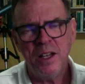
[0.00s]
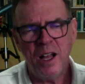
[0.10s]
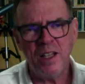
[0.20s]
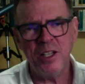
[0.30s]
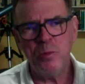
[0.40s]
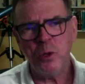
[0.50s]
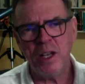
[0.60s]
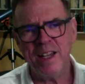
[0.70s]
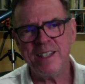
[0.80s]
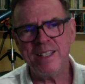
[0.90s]
a little more
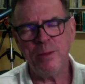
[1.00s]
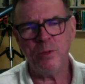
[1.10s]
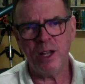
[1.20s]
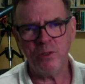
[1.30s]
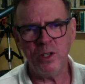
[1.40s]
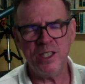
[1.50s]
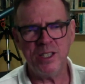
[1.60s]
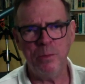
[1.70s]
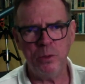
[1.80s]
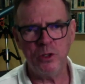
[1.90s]
like Simenon, very
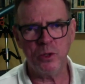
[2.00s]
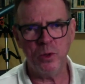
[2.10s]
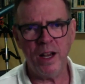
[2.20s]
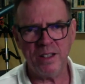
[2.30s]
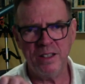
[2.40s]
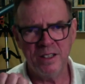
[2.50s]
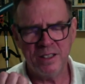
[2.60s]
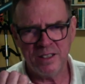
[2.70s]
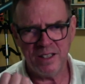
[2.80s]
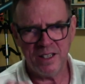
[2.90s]
simple, direct
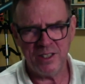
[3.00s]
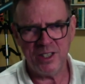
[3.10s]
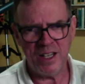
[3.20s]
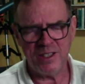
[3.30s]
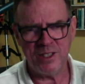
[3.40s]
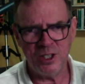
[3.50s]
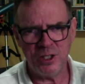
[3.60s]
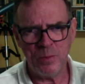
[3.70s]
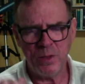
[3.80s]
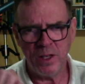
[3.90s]

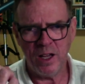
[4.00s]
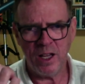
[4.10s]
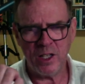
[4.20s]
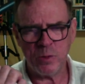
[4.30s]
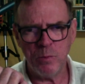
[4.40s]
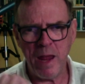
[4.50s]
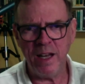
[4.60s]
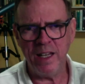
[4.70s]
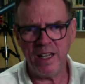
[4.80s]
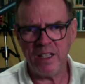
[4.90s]
sentences. It's
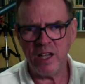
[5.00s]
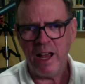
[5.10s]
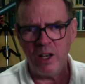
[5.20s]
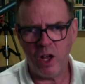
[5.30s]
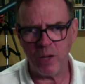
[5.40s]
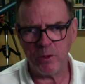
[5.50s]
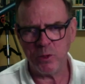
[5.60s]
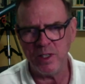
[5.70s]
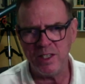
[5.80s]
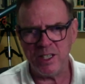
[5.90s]
mainly dialogue
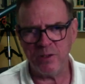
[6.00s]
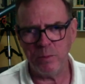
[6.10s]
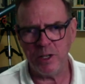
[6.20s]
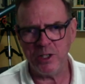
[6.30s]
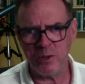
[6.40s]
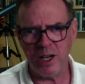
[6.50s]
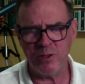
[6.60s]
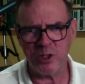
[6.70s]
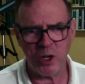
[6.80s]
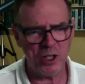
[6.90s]
between these different bus
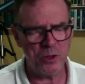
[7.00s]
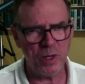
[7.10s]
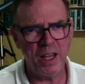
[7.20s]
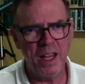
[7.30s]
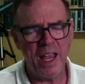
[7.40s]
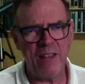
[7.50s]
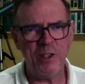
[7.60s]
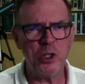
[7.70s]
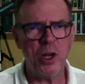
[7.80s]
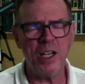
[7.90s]
drivers arguing, and
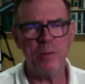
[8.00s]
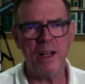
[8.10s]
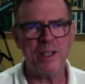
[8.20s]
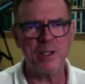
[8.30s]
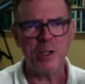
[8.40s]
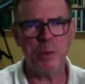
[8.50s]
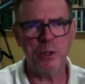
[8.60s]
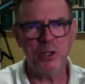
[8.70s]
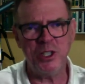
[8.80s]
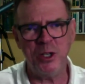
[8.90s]
they're talking about a
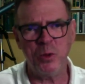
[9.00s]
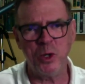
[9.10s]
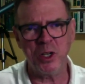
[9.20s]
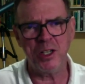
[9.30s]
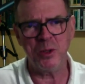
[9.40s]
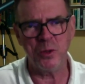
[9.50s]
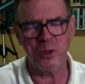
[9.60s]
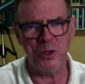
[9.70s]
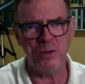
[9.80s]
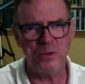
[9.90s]
conspiracy at work in the
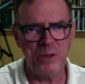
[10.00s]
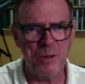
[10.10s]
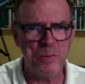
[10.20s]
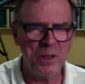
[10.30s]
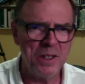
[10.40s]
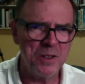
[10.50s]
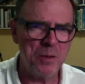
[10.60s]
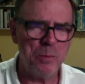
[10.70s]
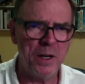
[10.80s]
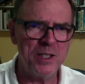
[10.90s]
world of the
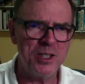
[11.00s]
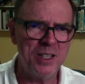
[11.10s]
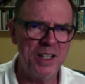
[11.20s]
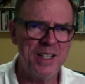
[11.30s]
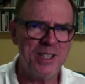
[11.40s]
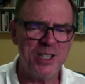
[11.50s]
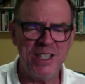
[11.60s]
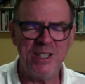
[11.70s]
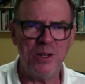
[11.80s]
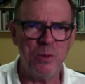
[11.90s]
bus
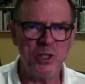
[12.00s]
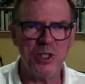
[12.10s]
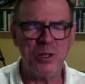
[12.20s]
system, which